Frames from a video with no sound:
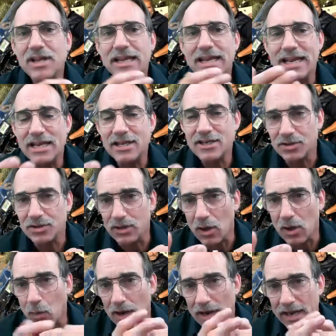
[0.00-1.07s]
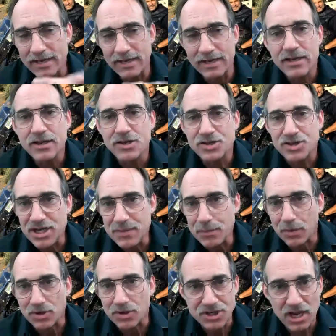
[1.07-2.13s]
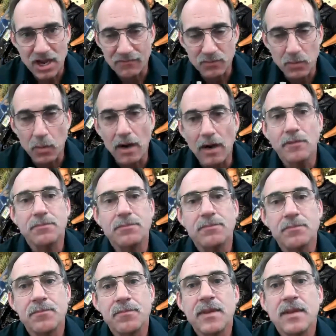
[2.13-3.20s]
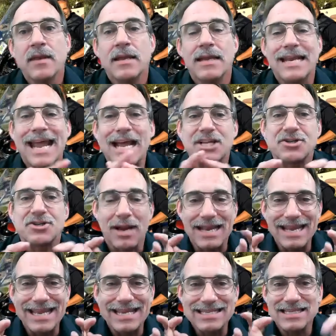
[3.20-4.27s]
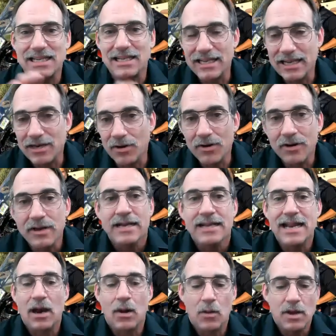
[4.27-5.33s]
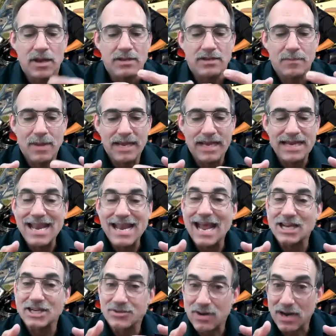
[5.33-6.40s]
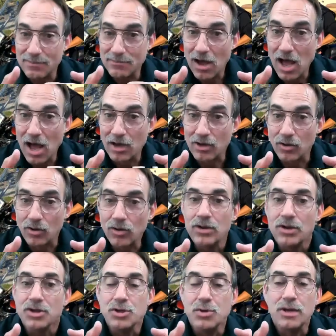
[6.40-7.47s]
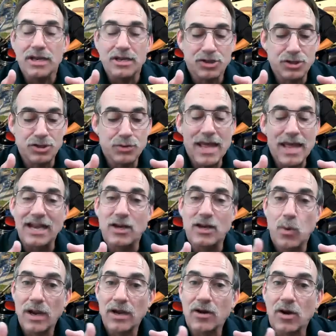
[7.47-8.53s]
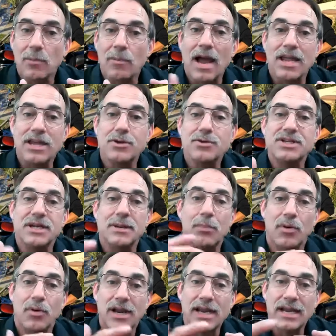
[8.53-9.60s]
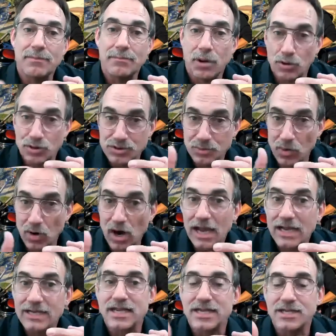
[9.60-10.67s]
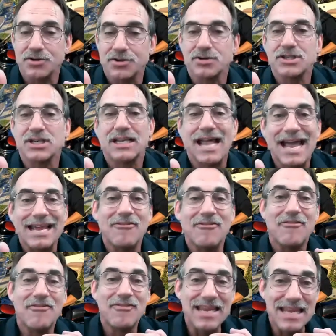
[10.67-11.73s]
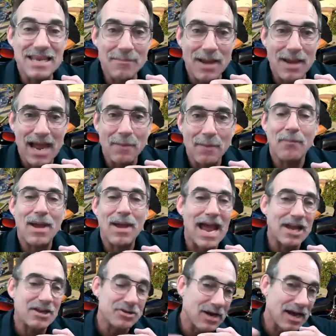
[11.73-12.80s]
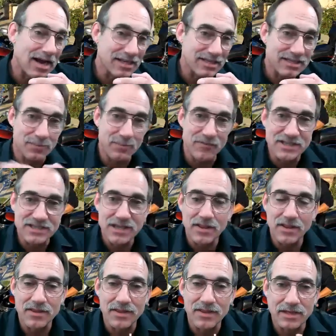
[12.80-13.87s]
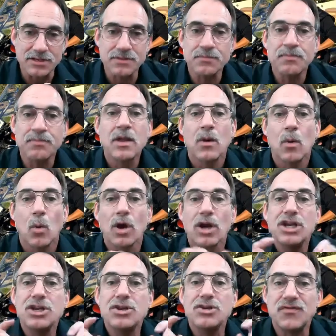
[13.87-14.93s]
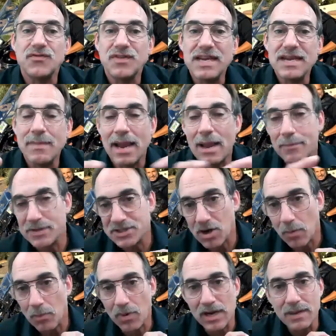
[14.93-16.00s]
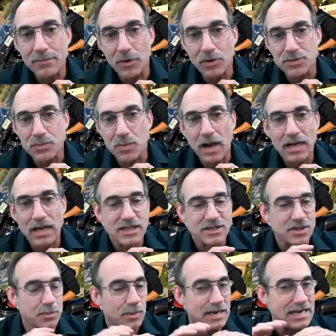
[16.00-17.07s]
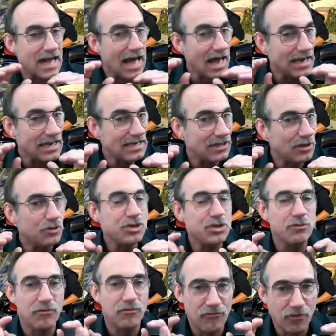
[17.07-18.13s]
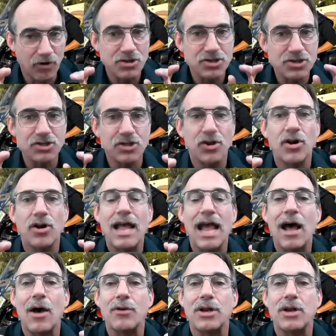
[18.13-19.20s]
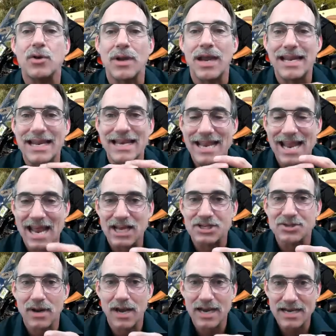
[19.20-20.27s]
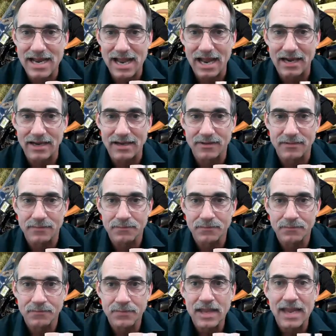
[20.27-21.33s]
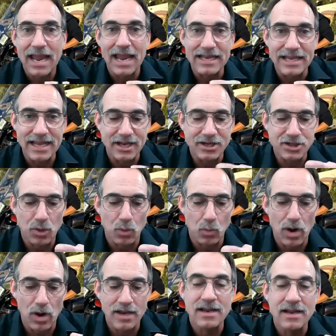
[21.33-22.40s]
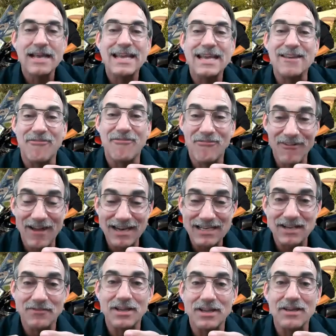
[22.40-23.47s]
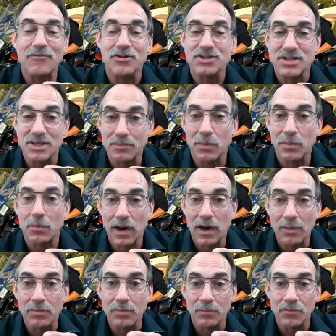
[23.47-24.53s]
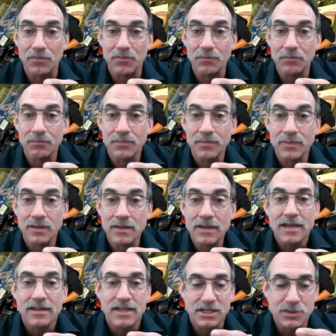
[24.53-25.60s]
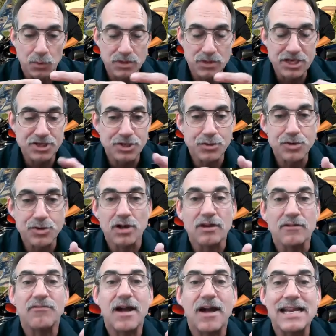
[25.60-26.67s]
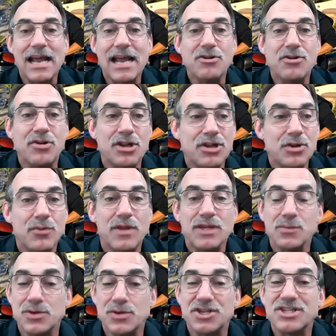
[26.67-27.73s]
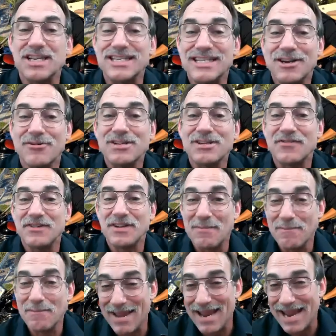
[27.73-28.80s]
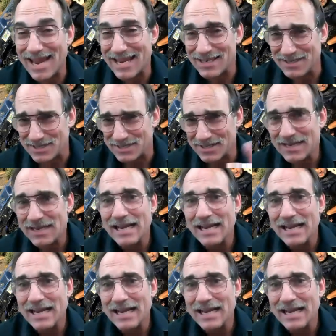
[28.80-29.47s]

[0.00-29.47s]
can get into lower end, cheaper software. Nastran is the leader. Now, to make a Nastran model, you can do that quicker by using pre and post processors like FEMAP, Patran, and some of these other things. We're going to use FEMAP as our pre and post processor, but not until you first learn how to create a Nastran deck and get it to run effectively for simple problems. This will teach you, you're going to find out you can do this with just a series of commands